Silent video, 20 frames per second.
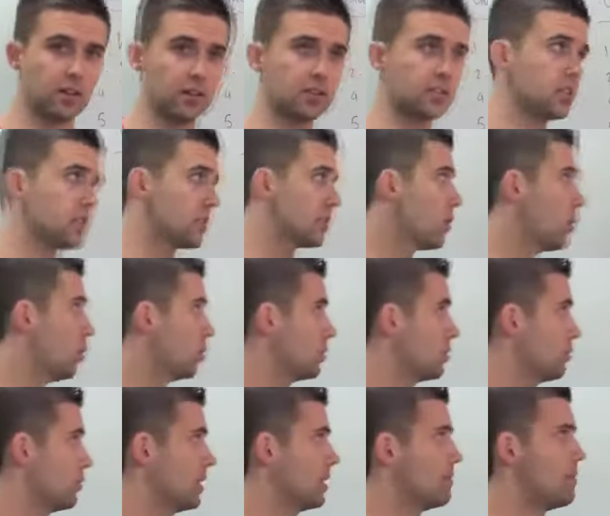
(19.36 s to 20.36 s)
It's just called
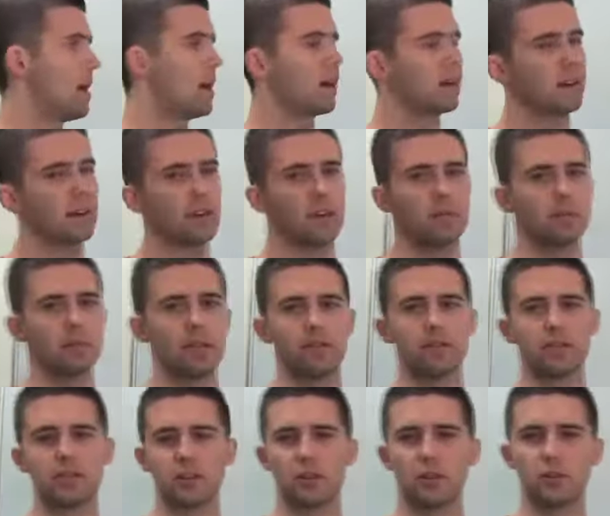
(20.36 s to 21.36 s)
Guerrilla Marketing, I
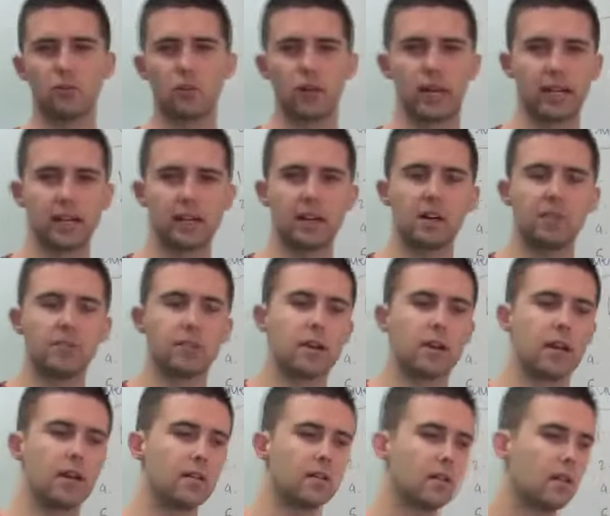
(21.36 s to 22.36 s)
believe. It's got a green cover.
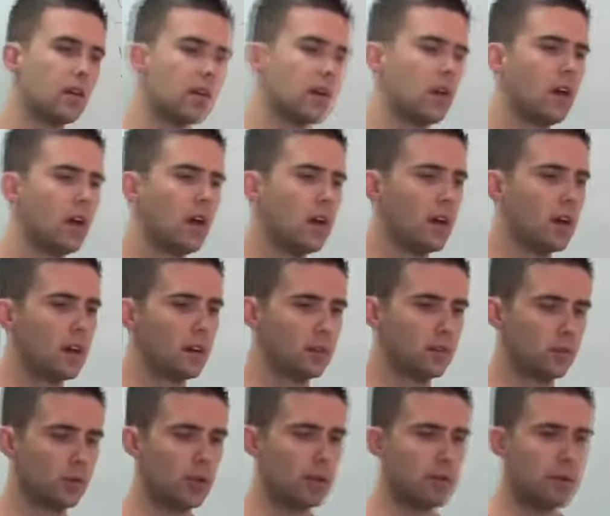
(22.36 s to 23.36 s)
Now,
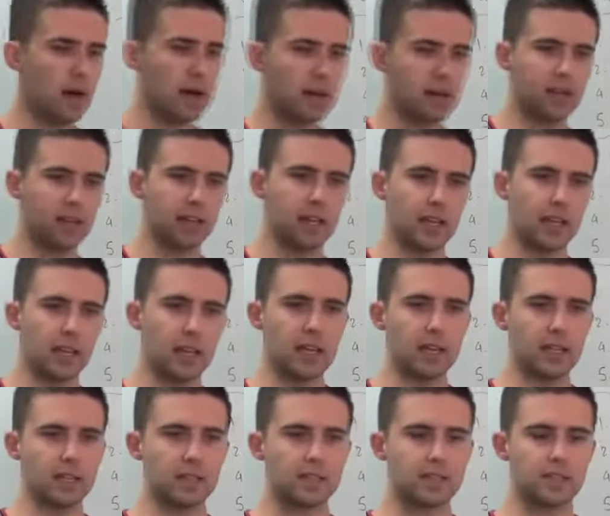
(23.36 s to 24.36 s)
Guerrilla Marketing
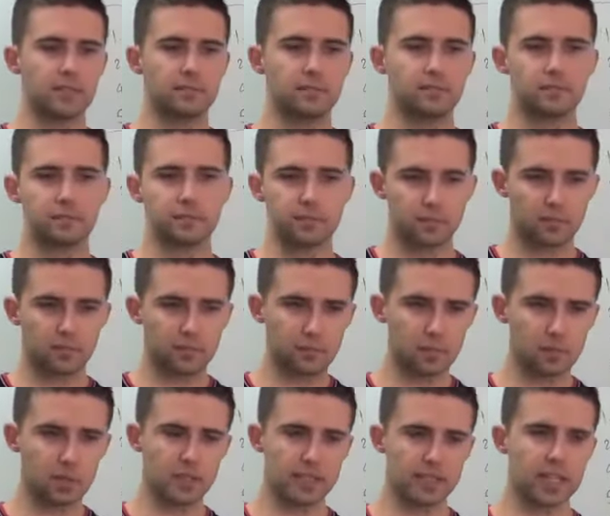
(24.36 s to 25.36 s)
is
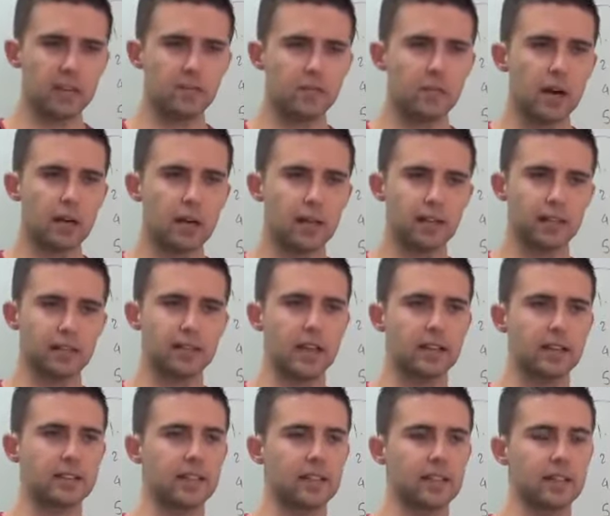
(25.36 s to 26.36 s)
a set of marketing
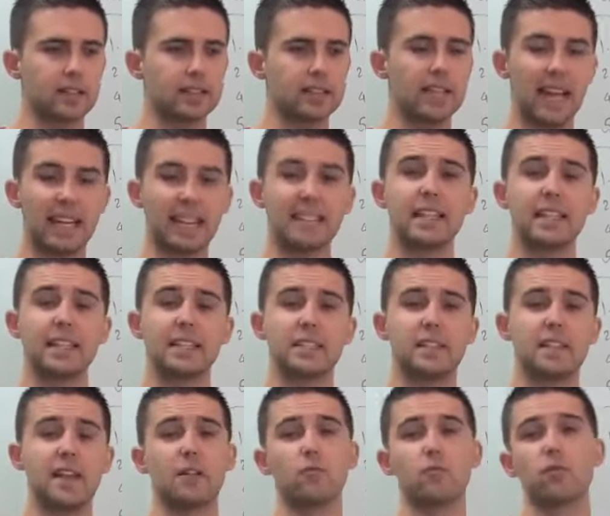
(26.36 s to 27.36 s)

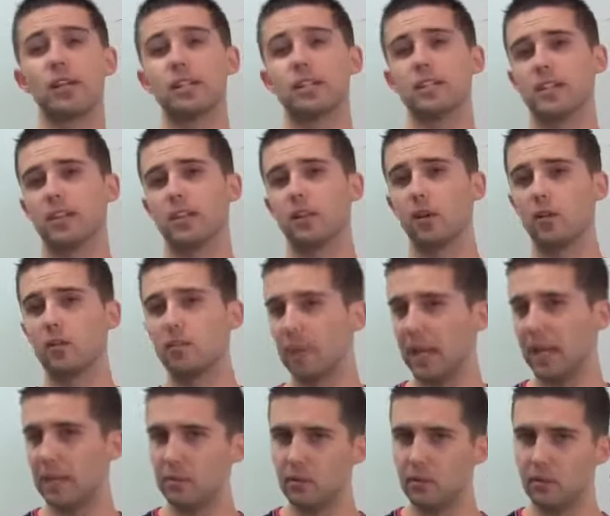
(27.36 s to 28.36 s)
tactics that reaches a lot of
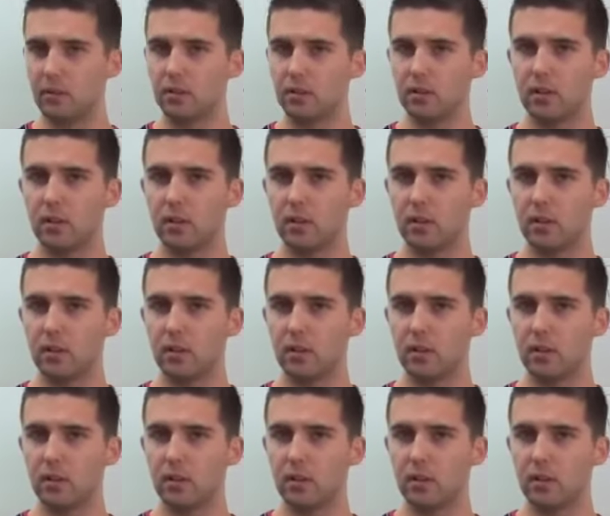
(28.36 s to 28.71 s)
people,